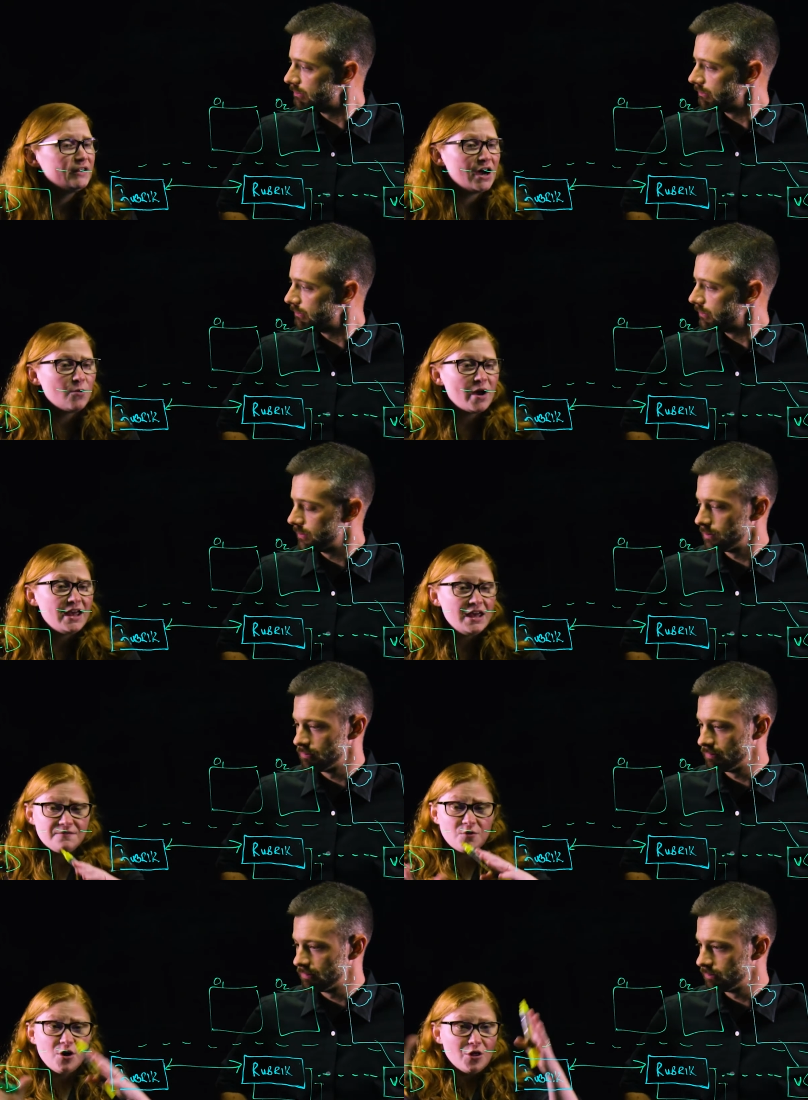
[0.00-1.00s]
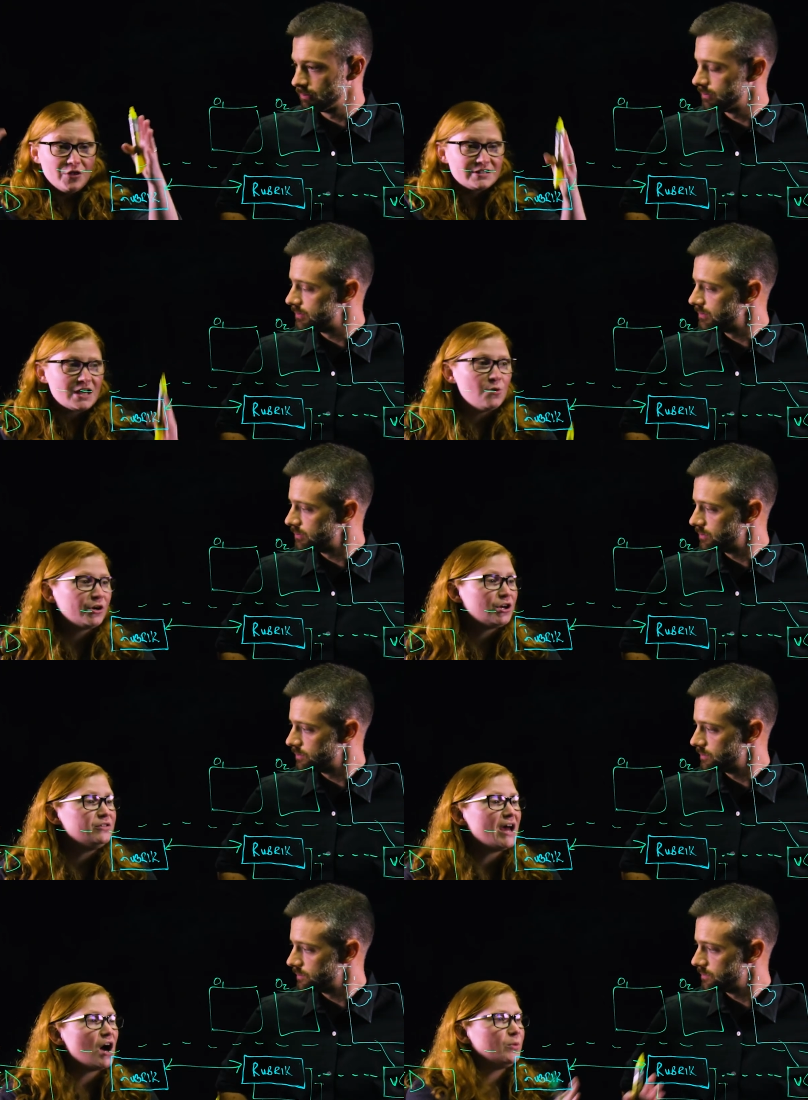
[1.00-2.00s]
Speaker 1: That way, if this site were to go
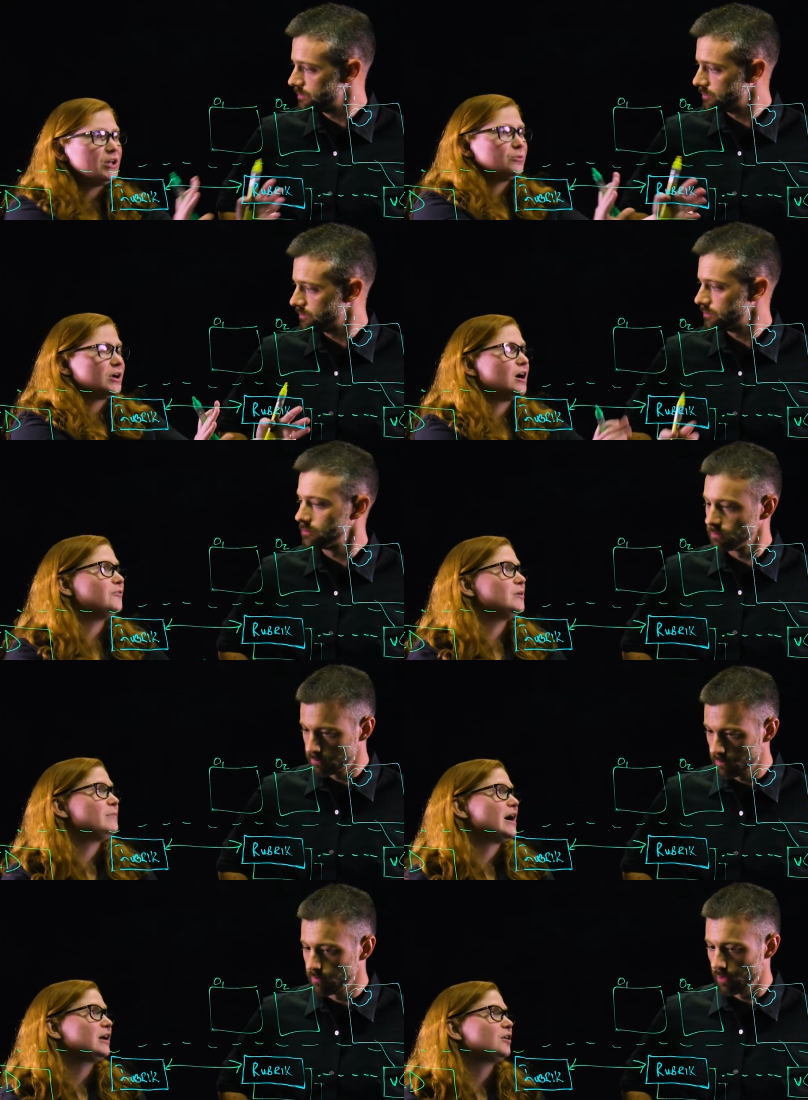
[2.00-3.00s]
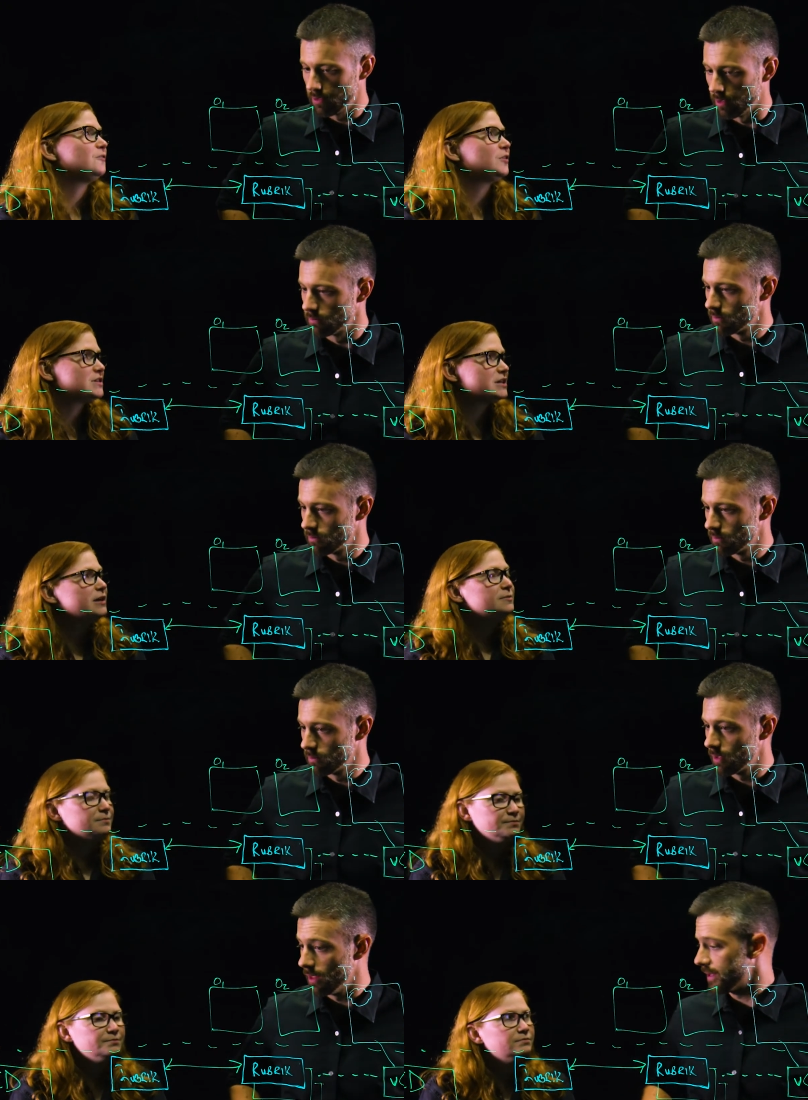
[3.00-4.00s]
down, we could recover it back in our yeah. first site.
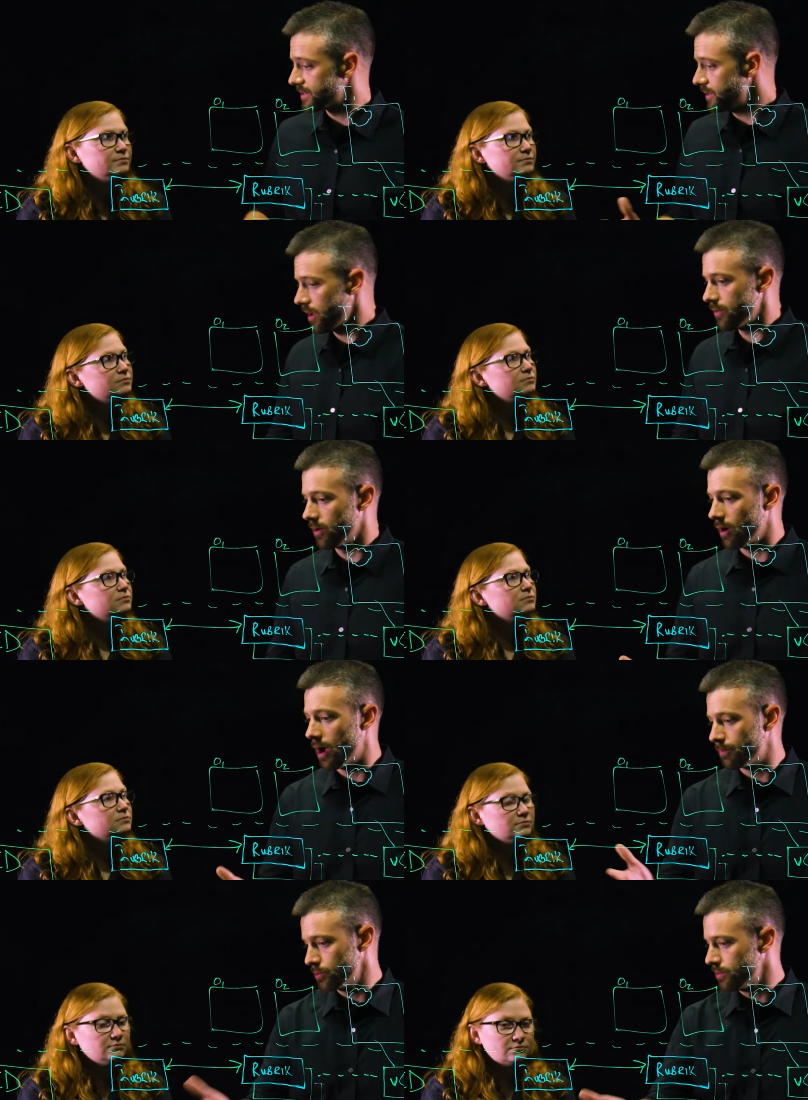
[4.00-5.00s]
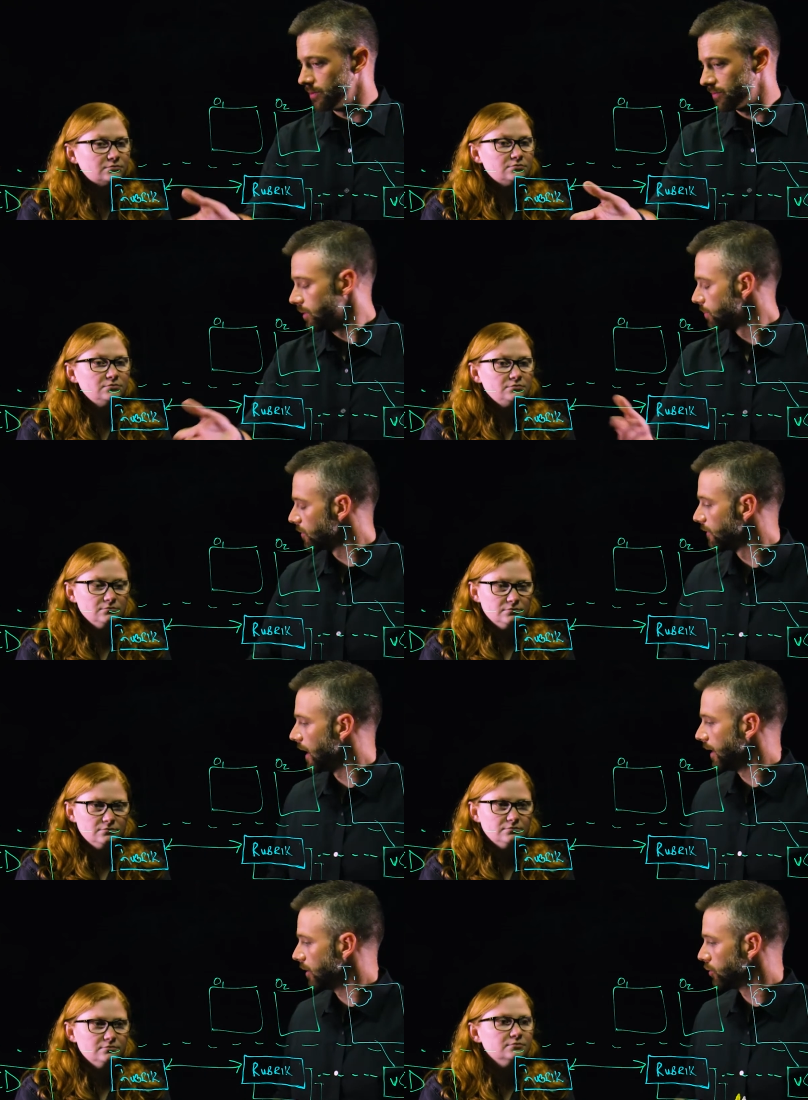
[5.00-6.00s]
Speaker 2: And that's another opportunity for a
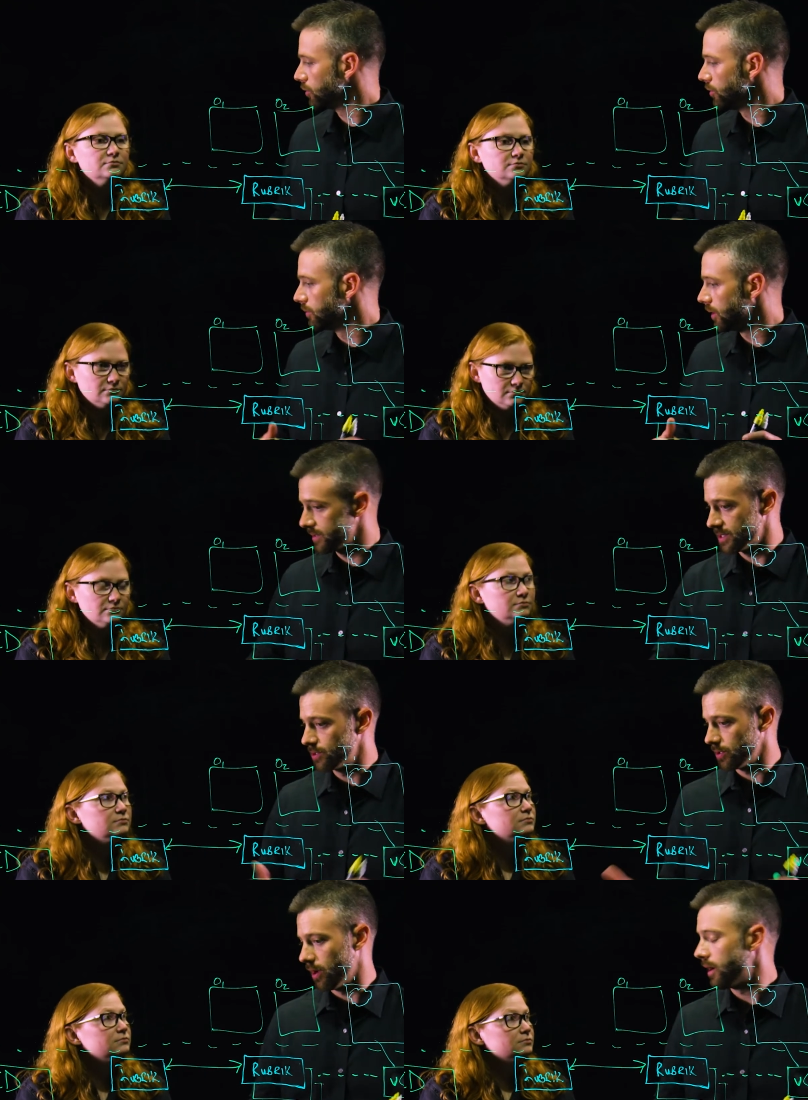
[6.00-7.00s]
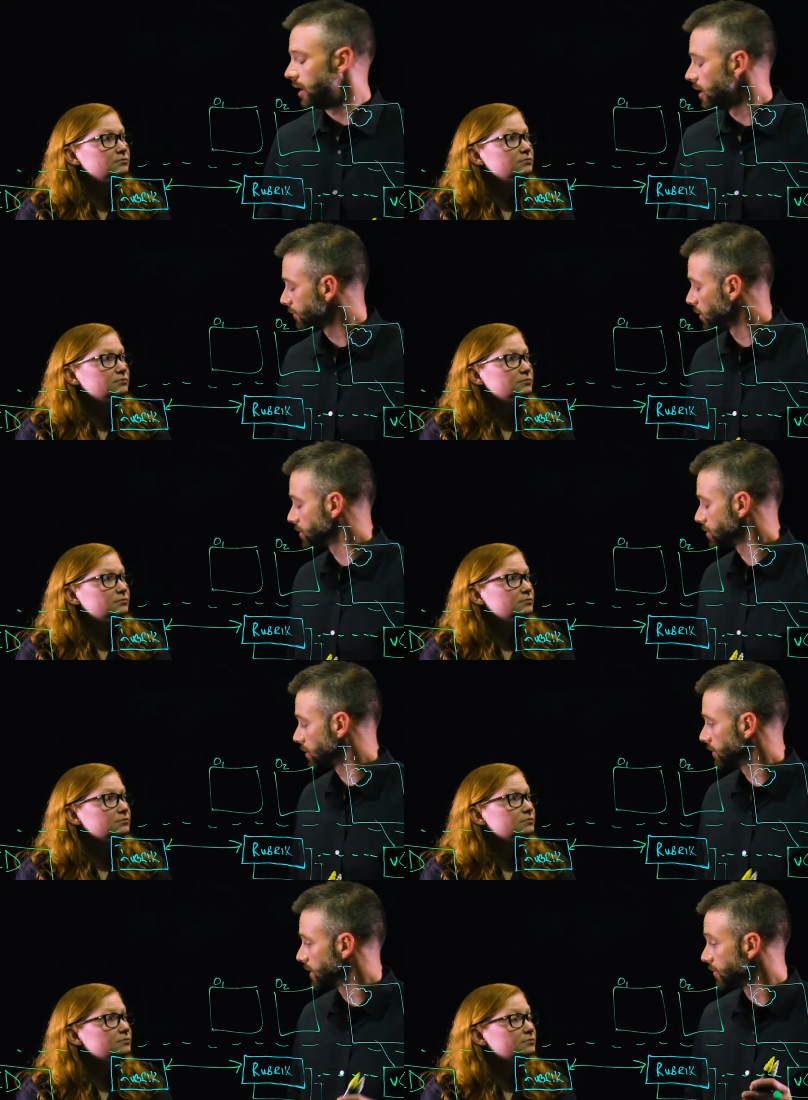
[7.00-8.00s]
provider to essentially offer a
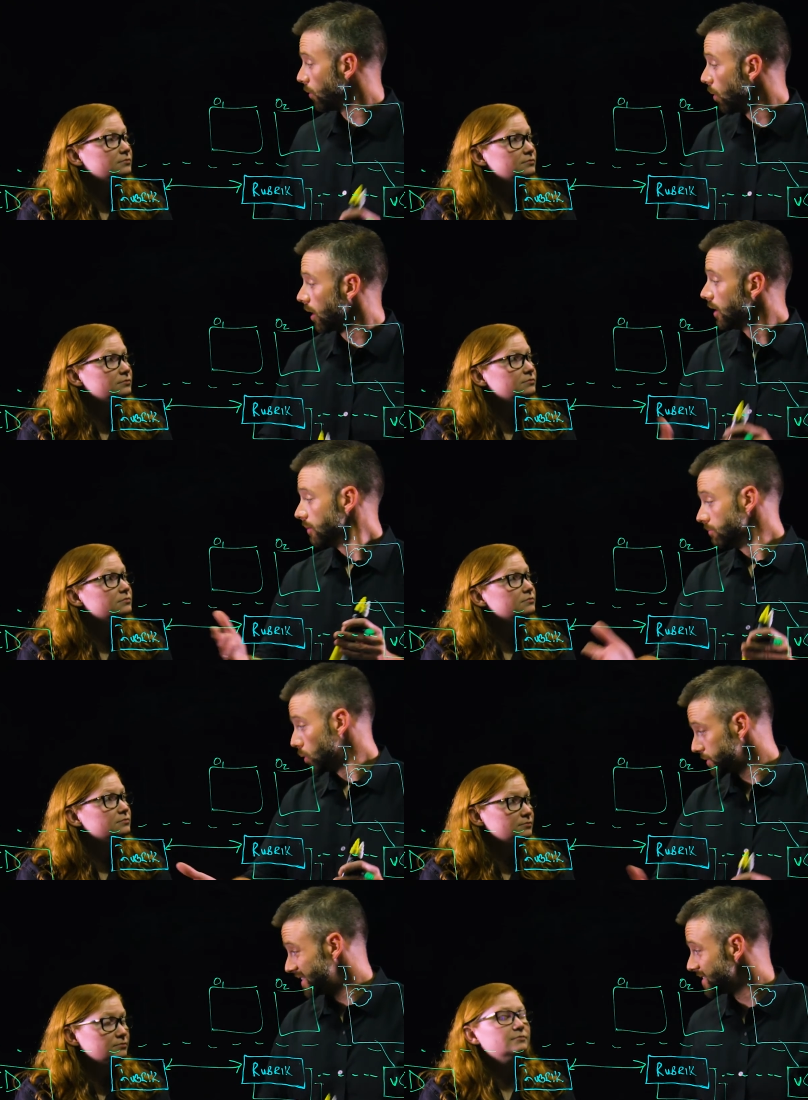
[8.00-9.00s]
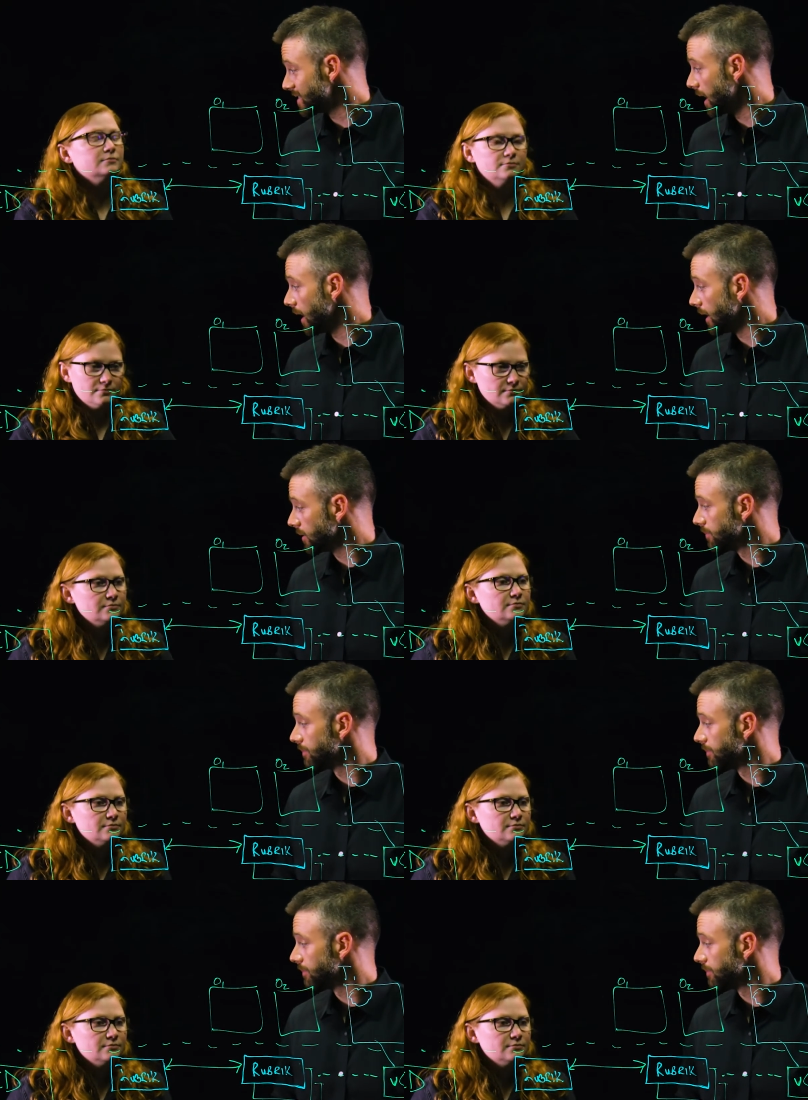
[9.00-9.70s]
service for multi-site